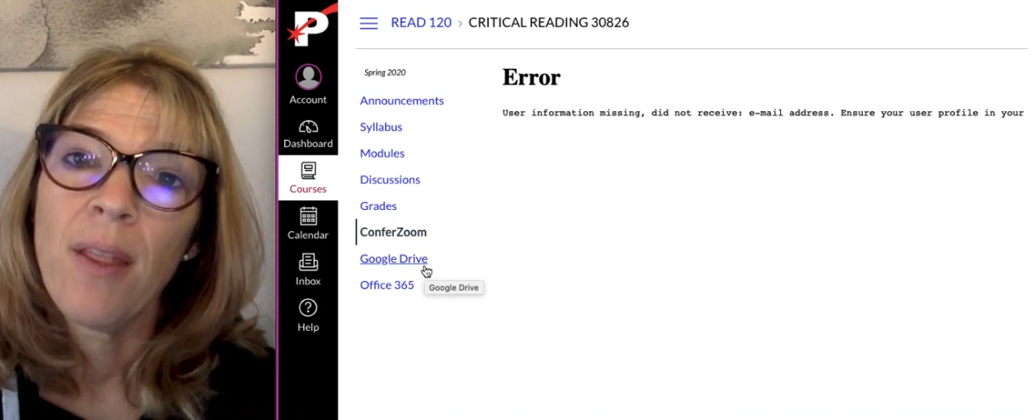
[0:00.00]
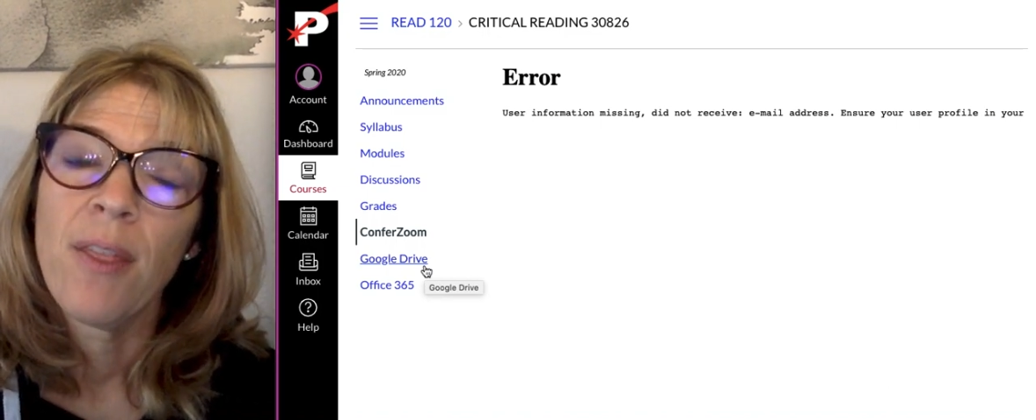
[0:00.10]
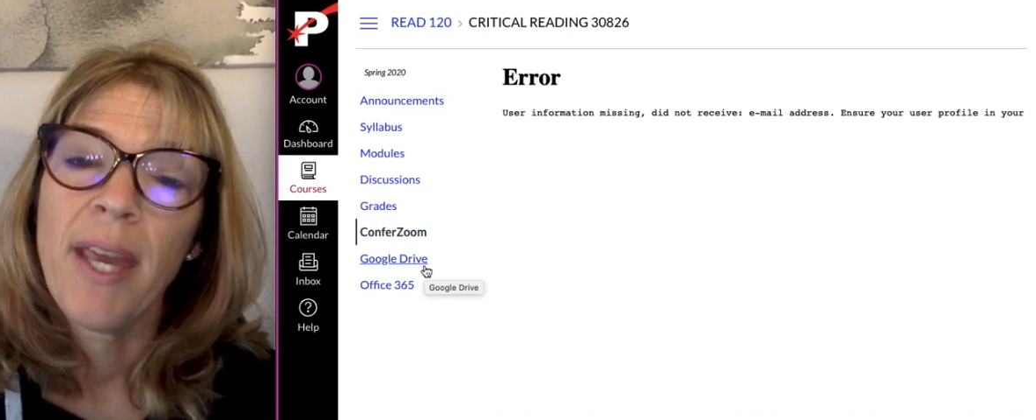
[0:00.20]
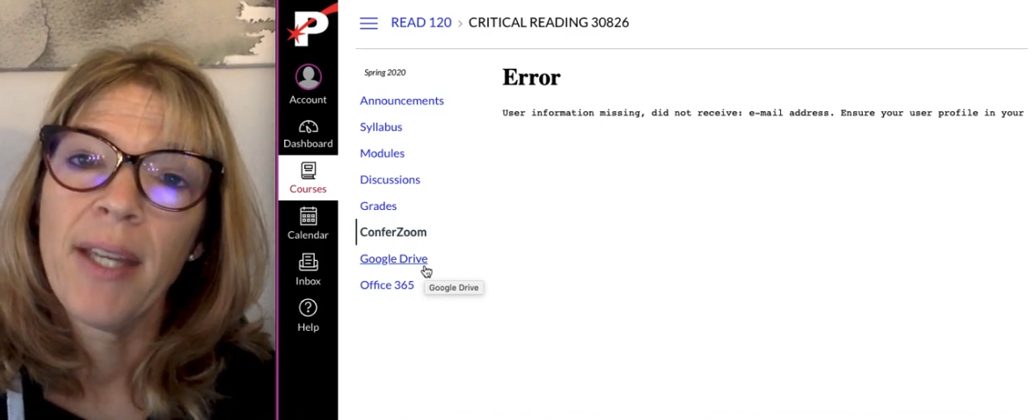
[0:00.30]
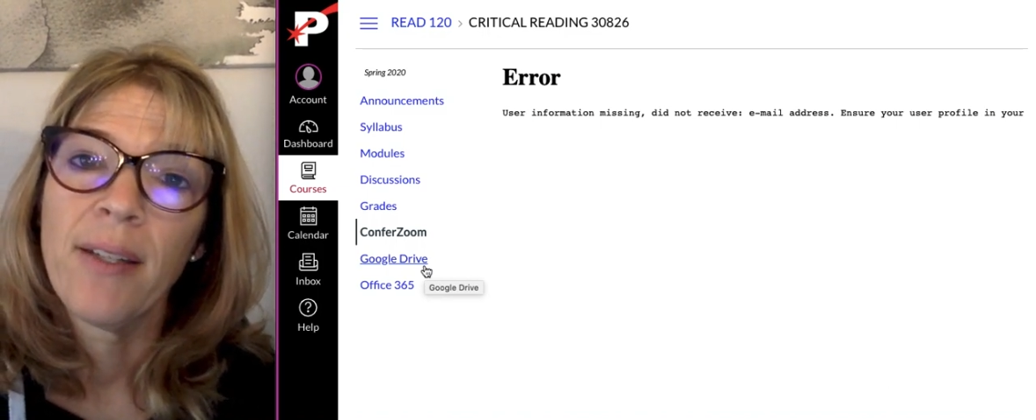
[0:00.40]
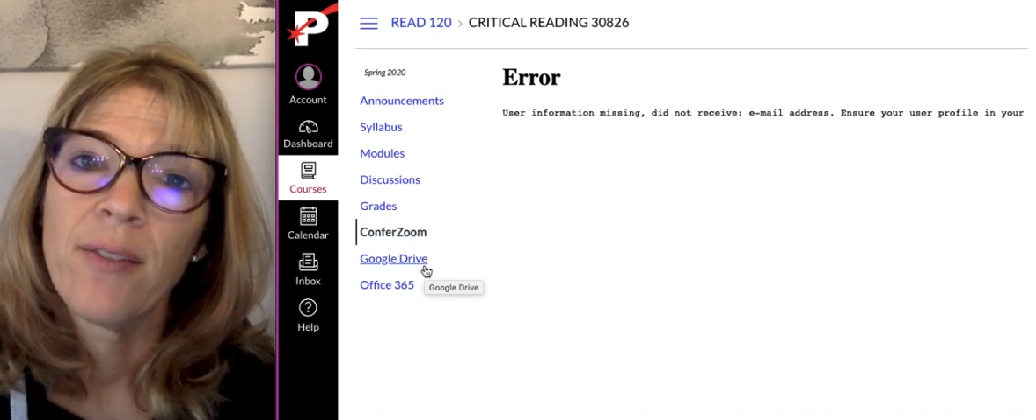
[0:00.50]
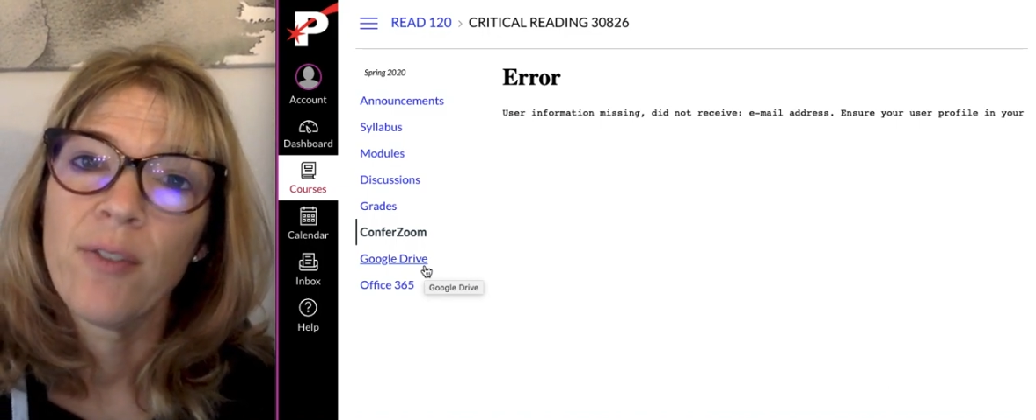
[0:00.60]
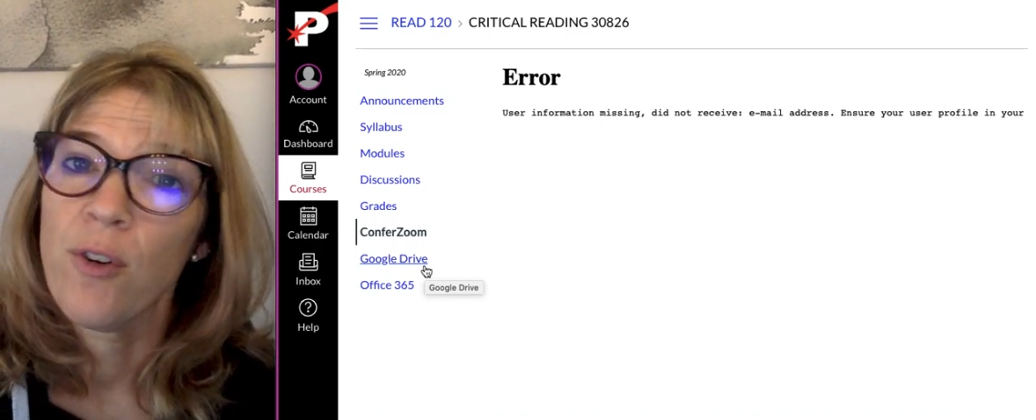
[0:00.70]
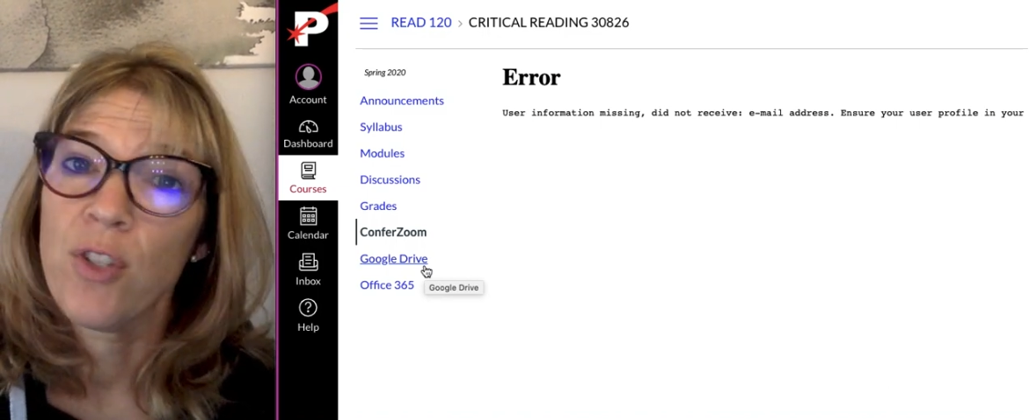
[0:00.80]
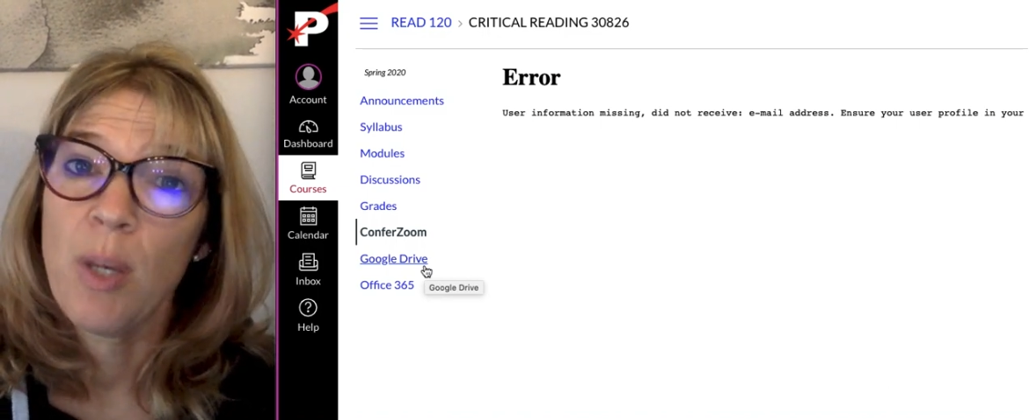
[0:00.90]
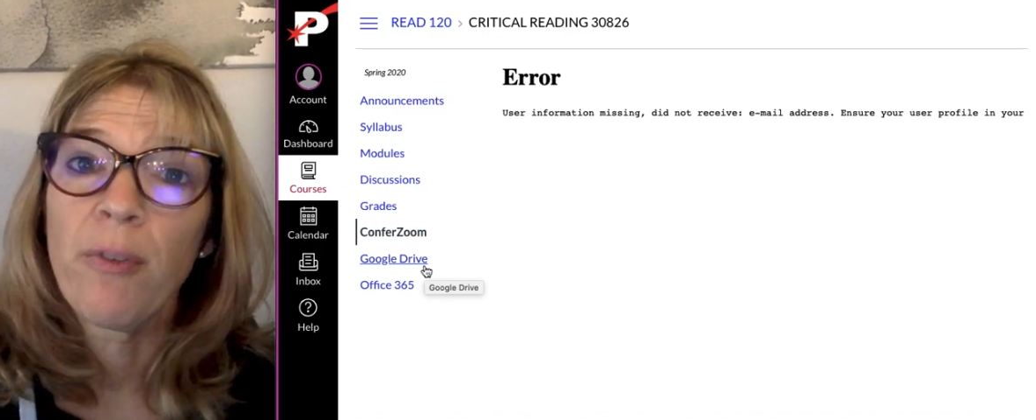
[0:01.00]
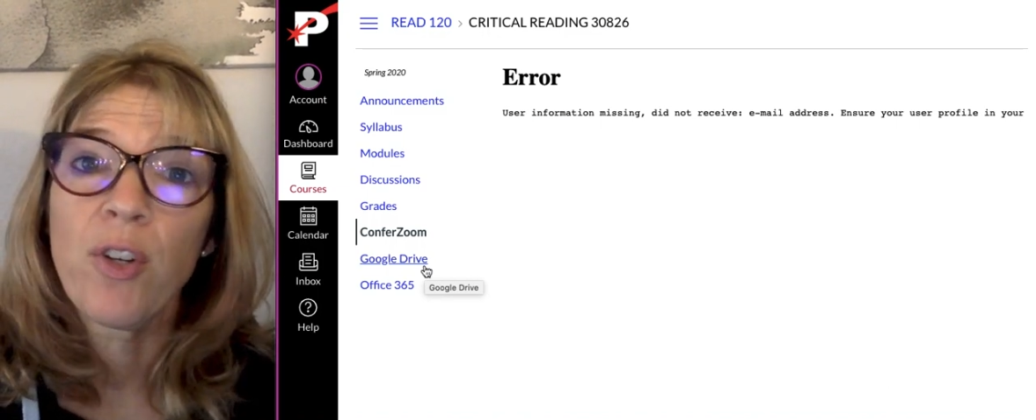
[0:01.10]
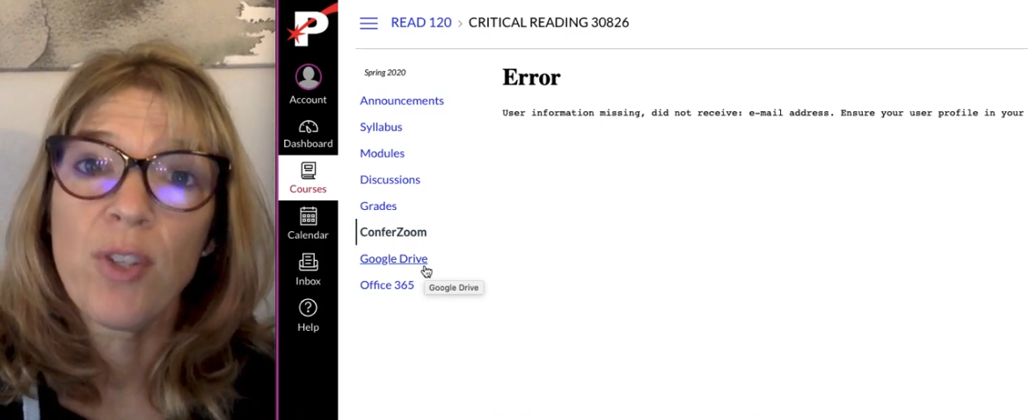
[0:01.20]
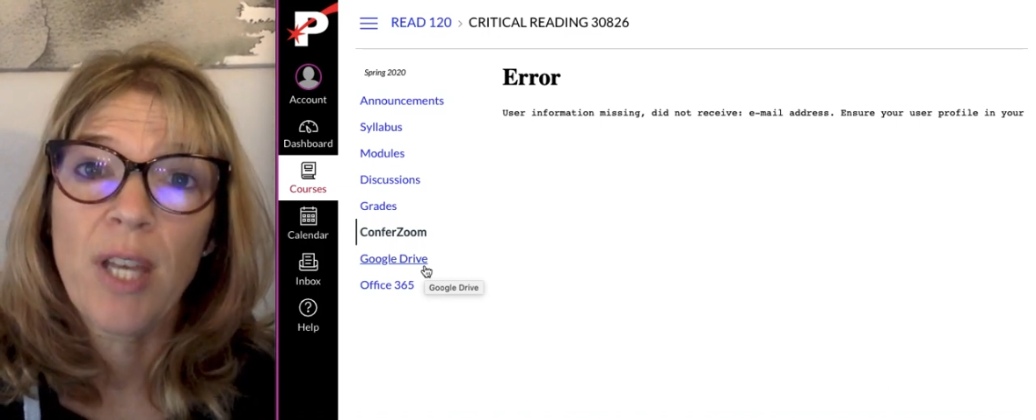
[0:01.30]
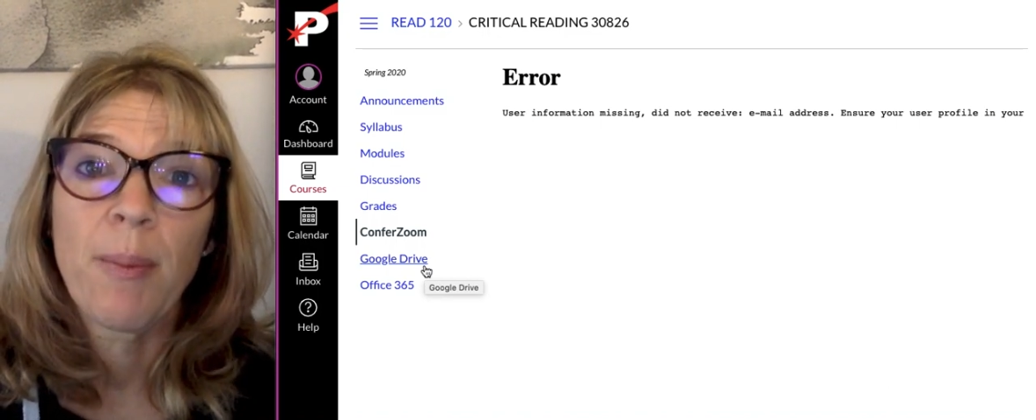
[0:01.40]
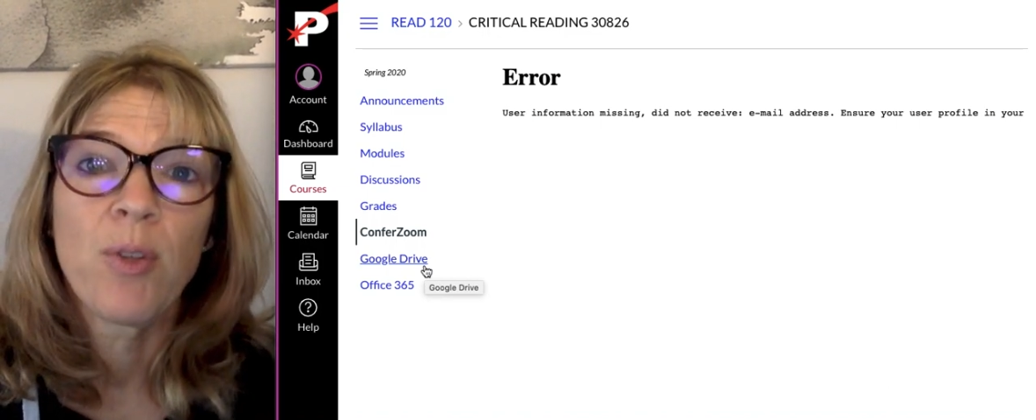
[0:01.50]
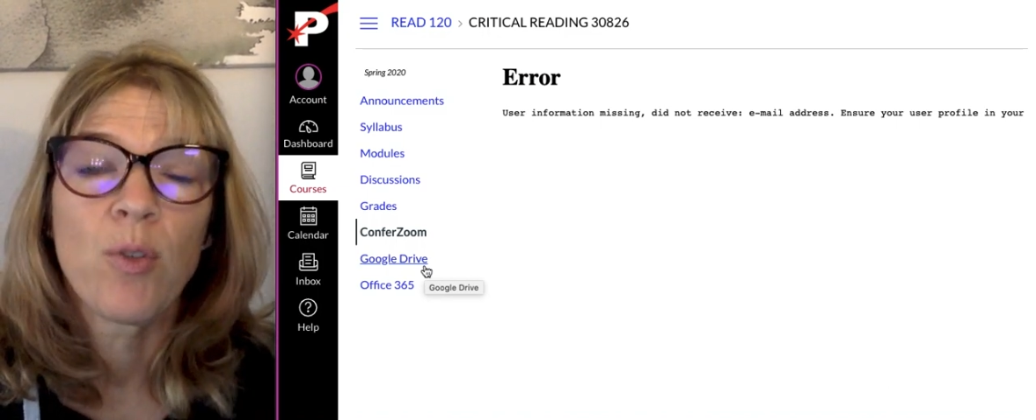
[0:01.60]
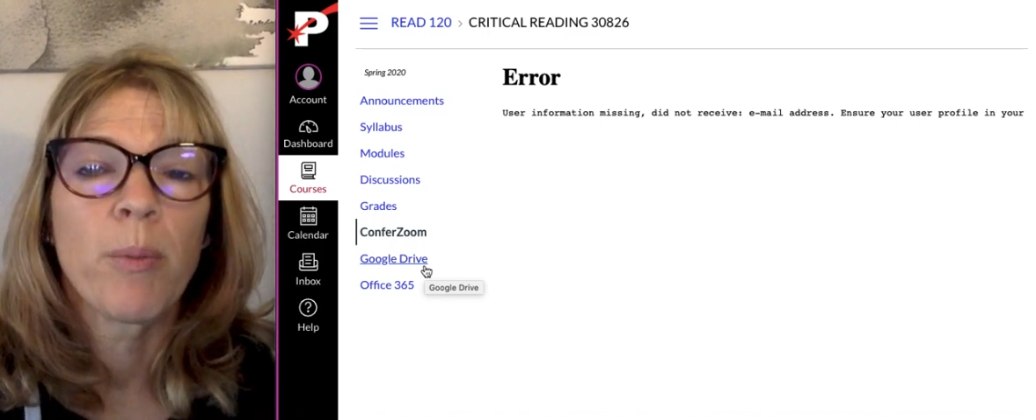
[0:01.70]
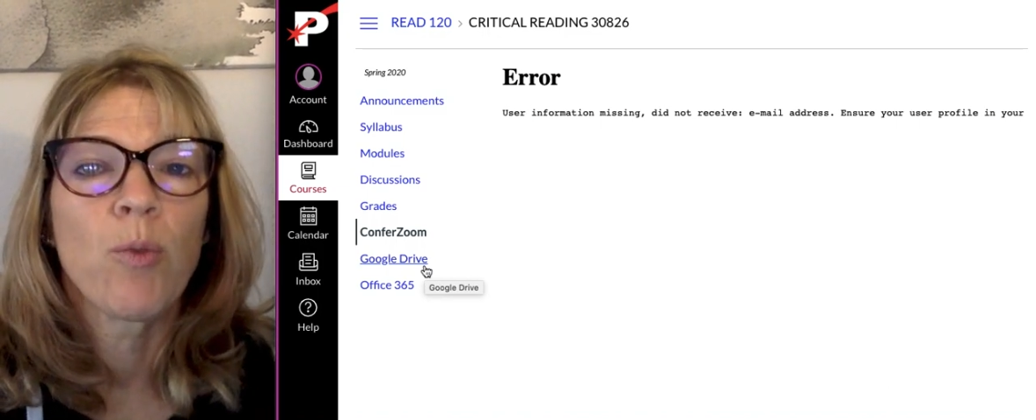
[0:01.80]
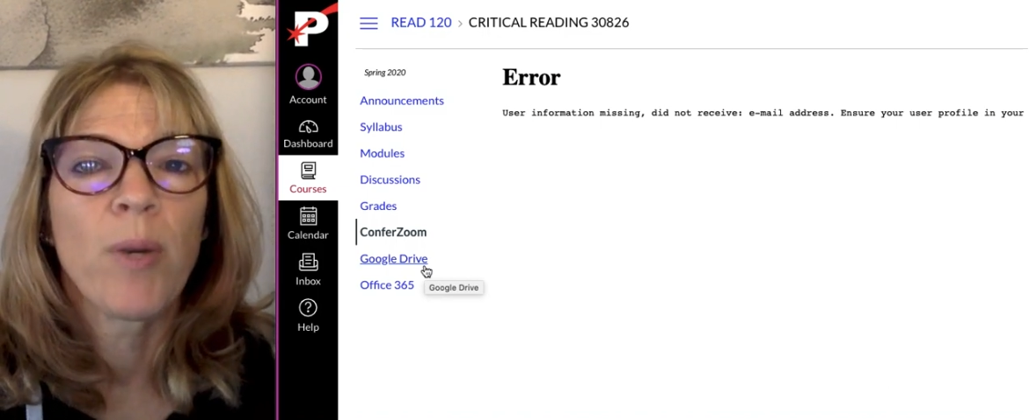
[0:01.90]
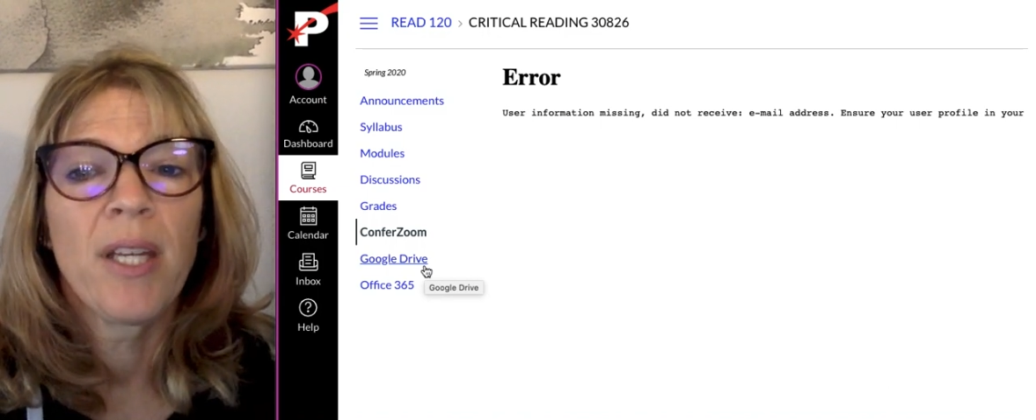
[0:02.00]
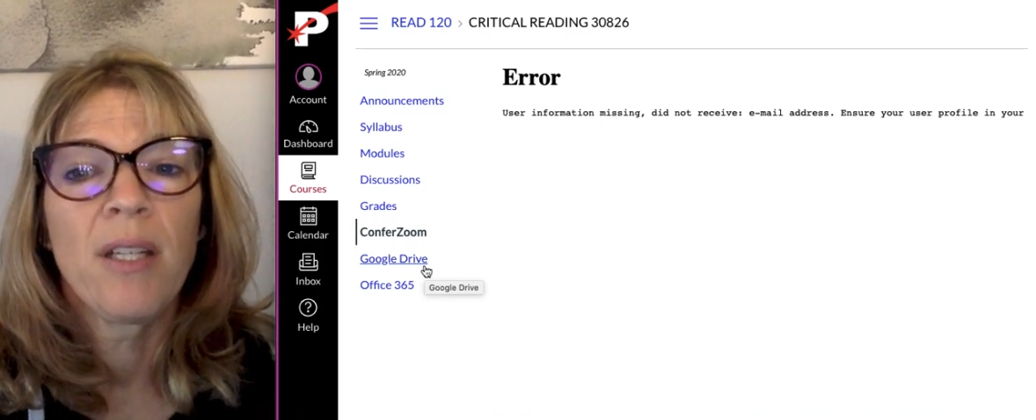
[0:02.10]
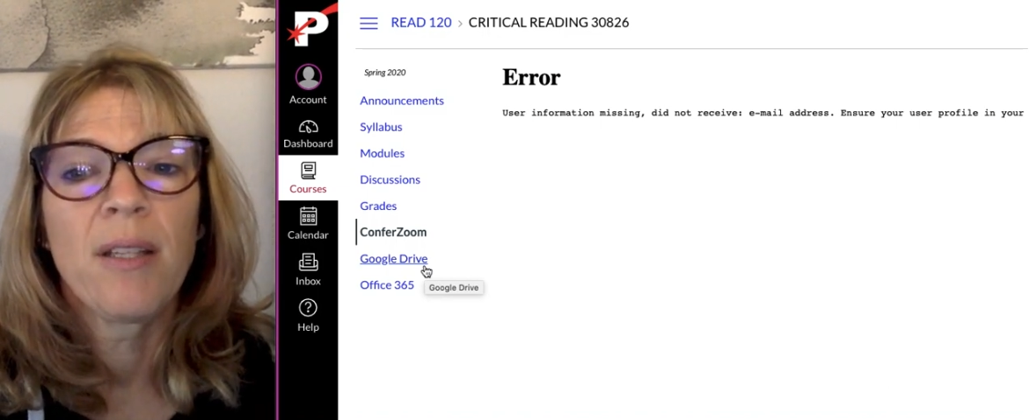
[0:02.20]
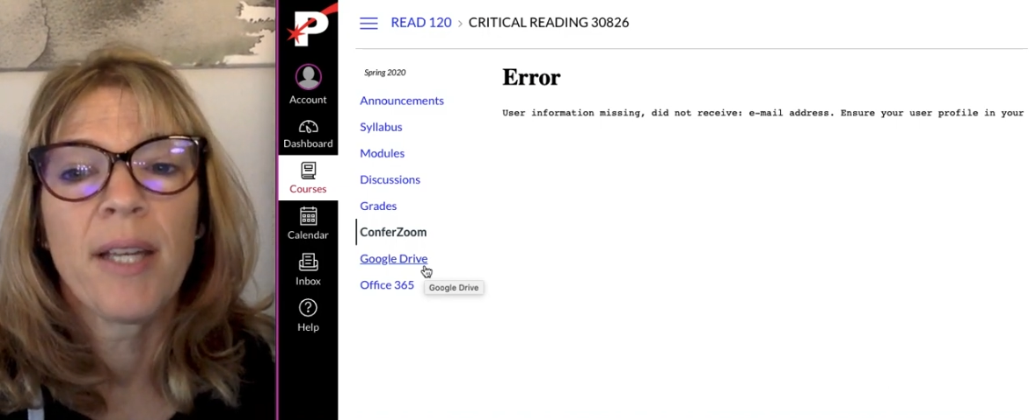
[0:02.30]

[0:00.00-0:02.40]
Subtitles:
Then for some of your assignments will be written.